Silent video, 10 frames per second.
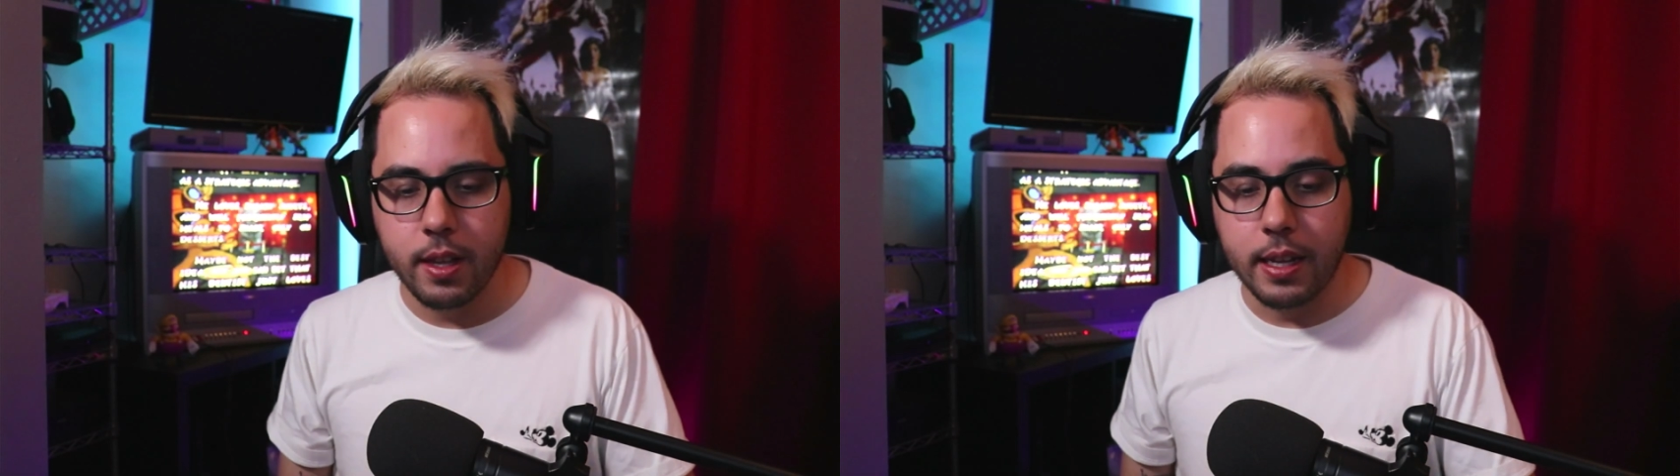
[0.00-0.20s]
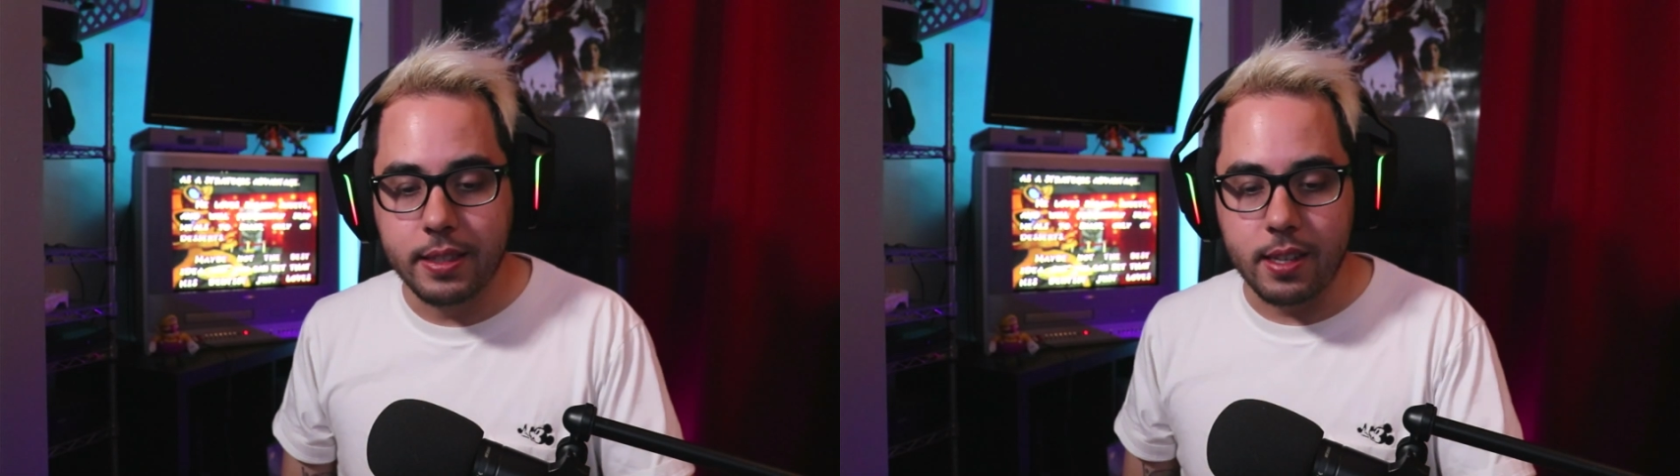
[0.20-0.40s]

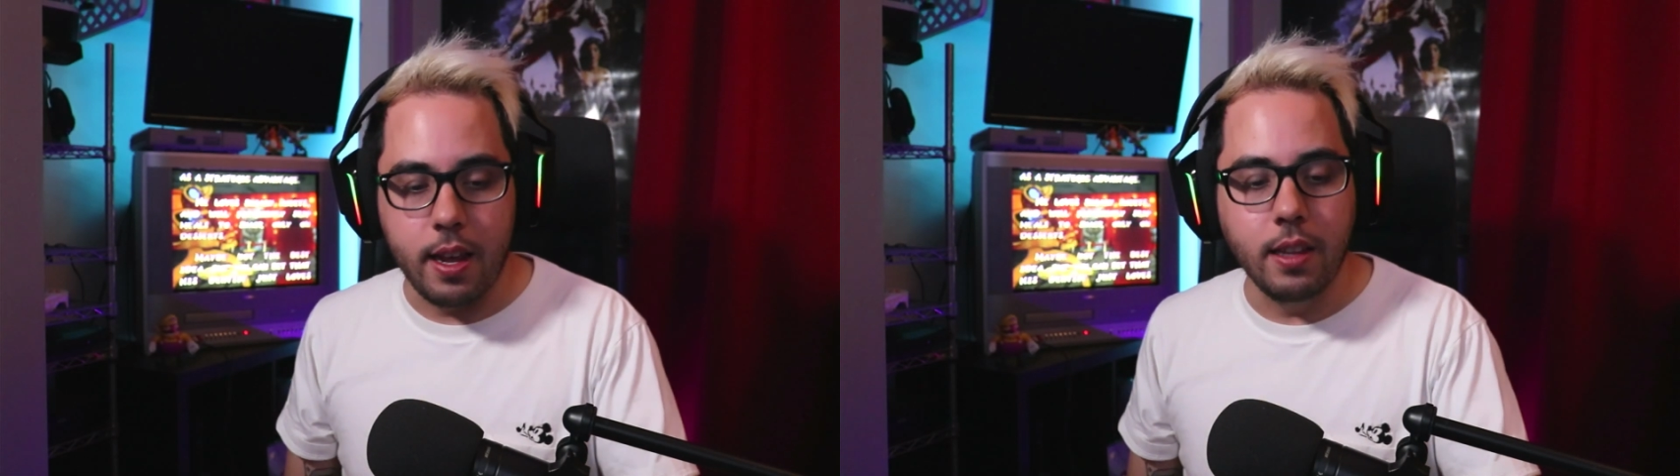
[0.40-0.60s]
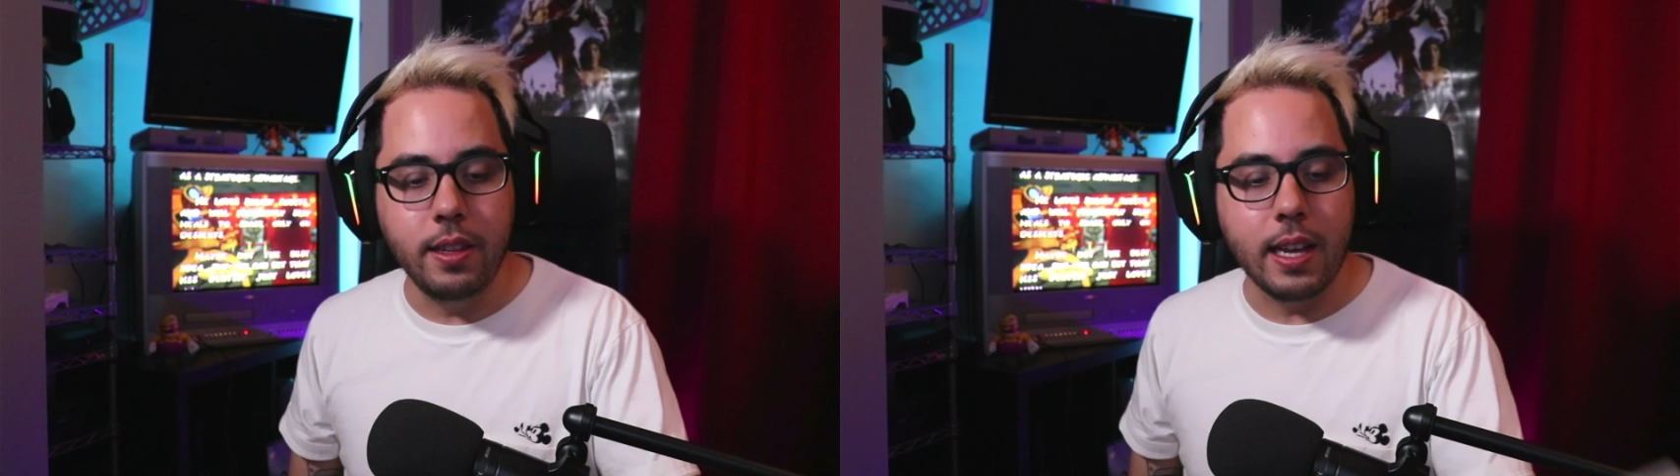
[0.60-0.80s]
It's,
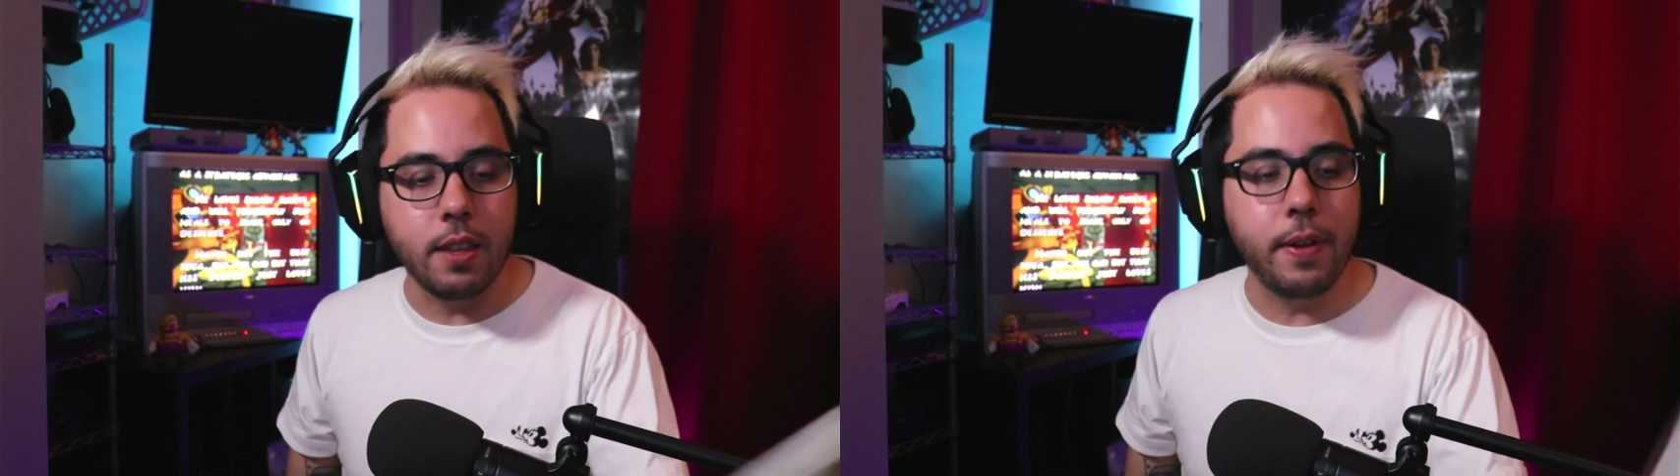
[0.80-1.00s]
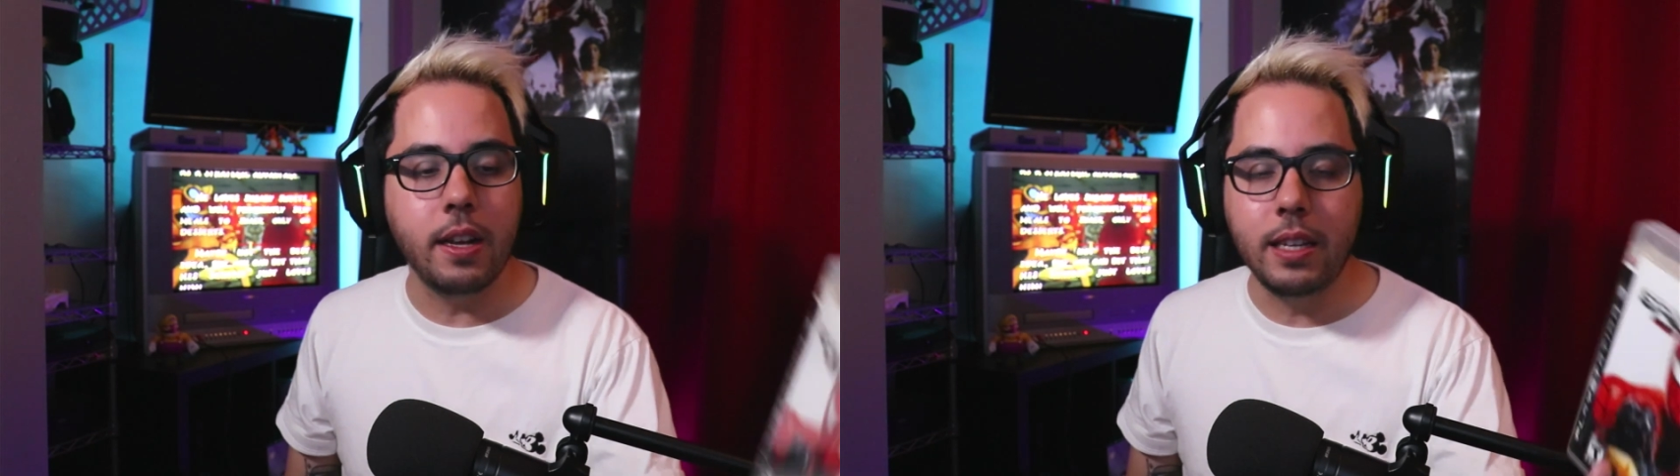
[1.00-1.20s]
at the
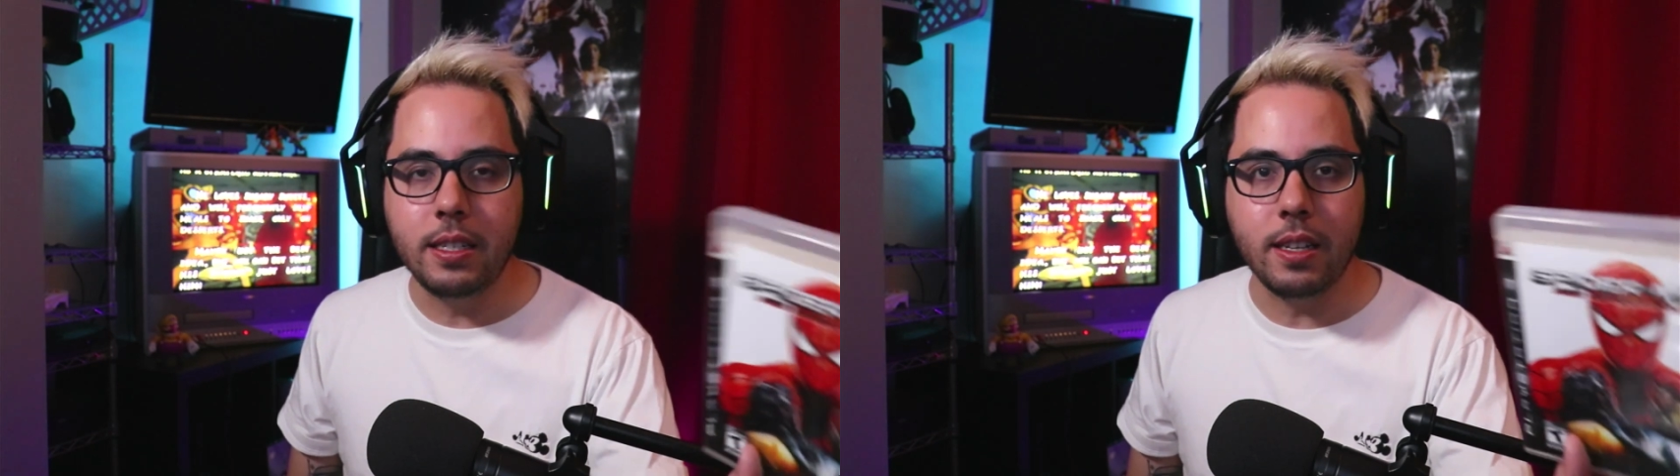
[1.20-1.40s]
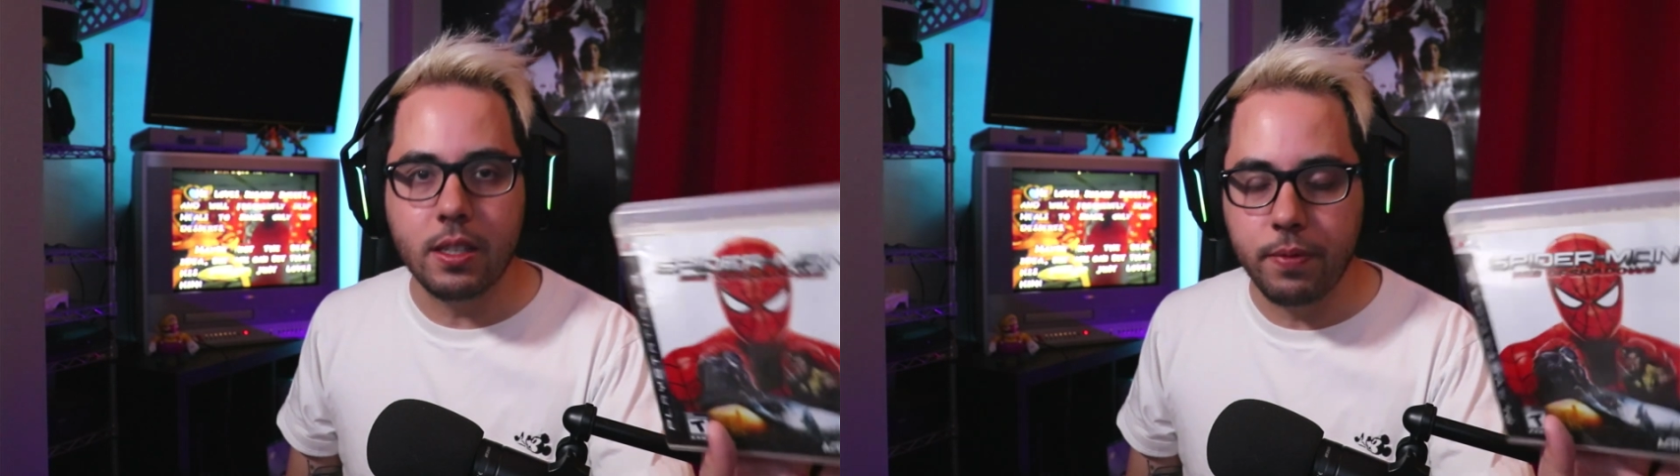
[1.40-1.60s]
very
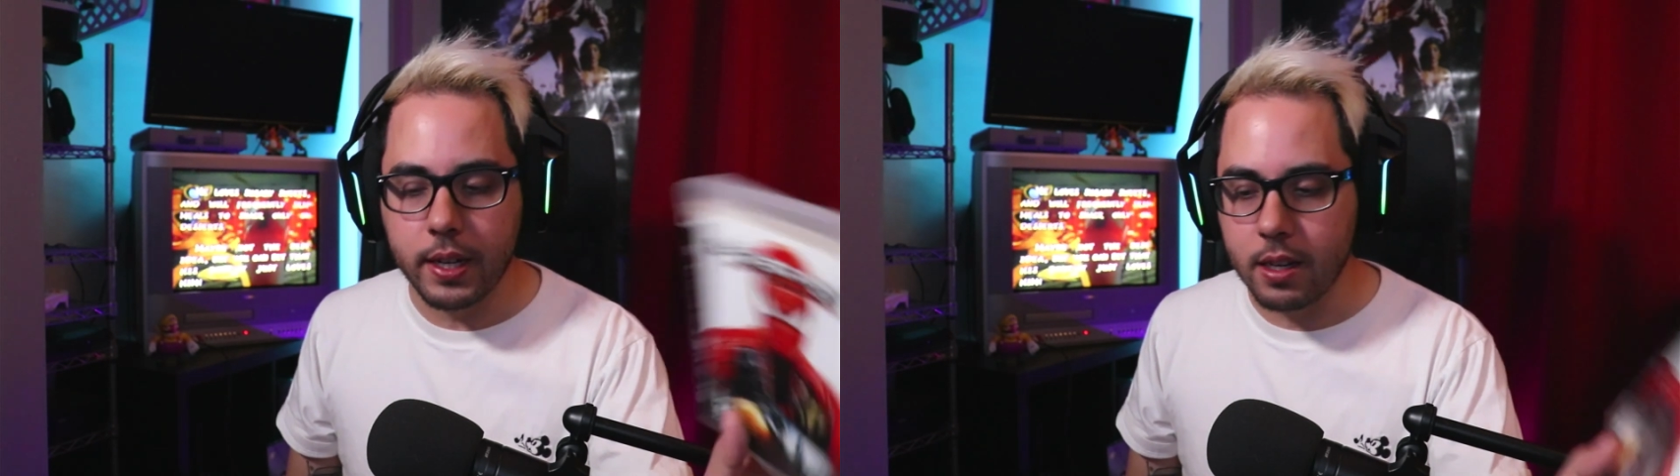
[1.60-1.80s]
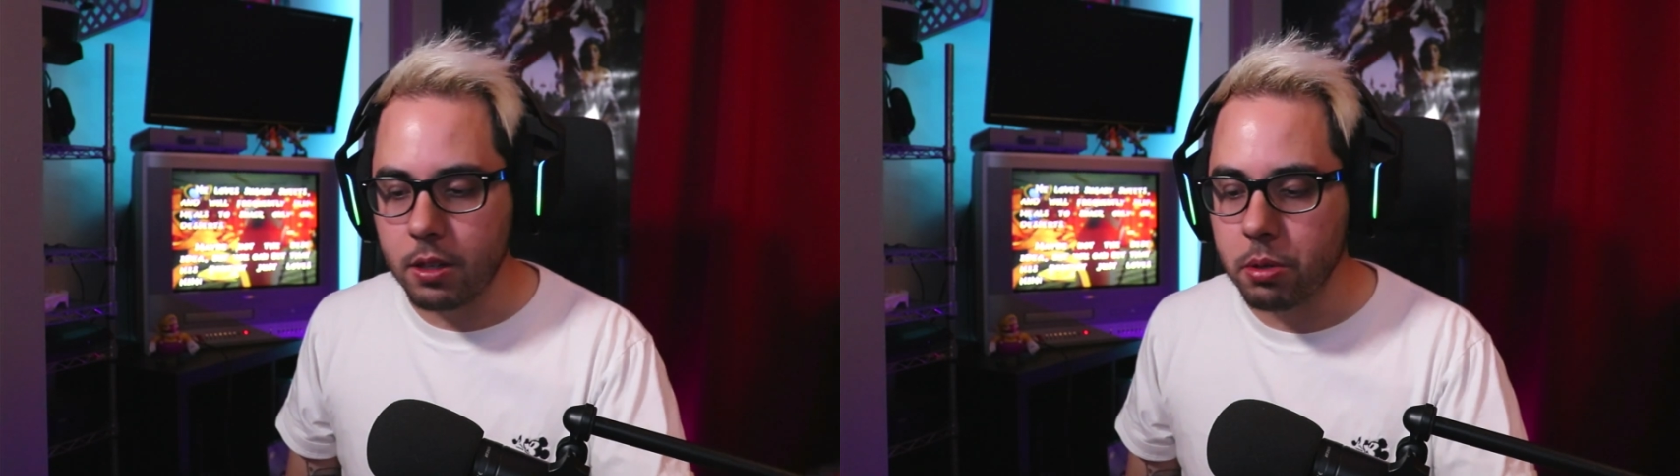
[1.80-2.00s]
least, it's
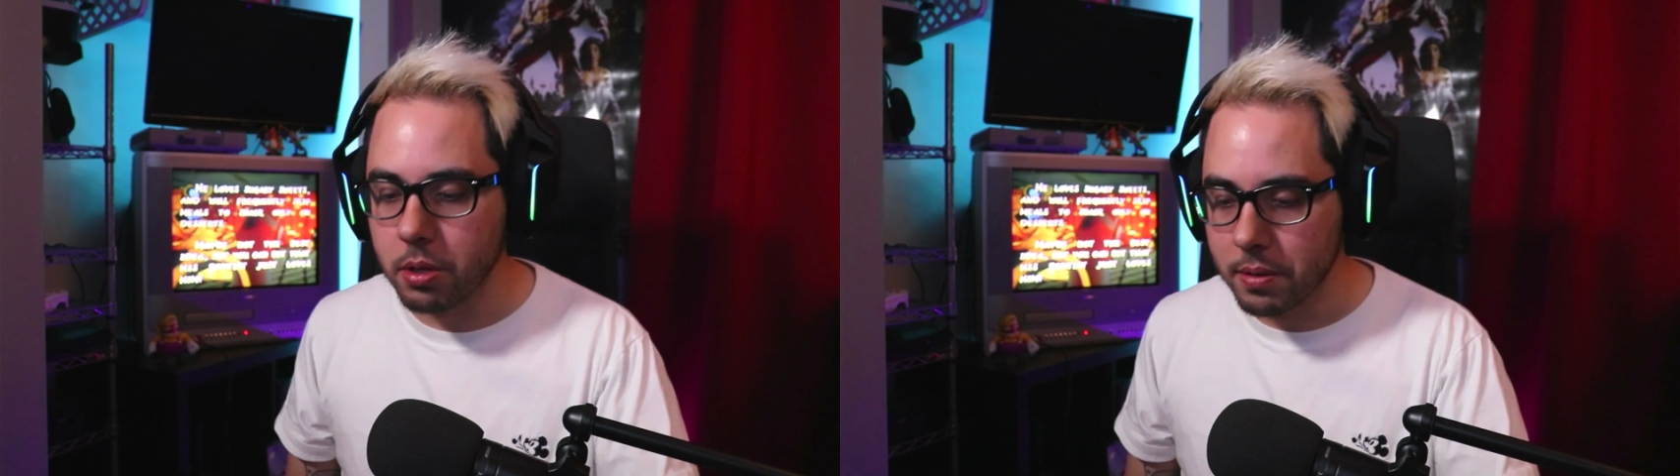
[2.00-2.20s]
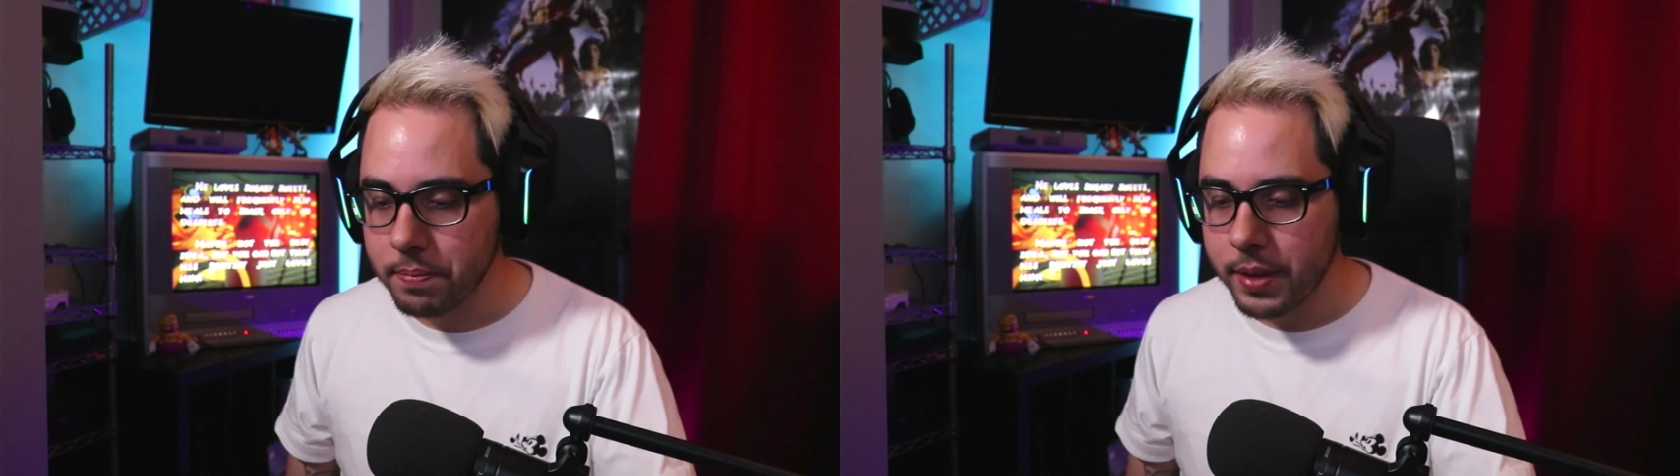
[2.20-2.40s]
fucking cool.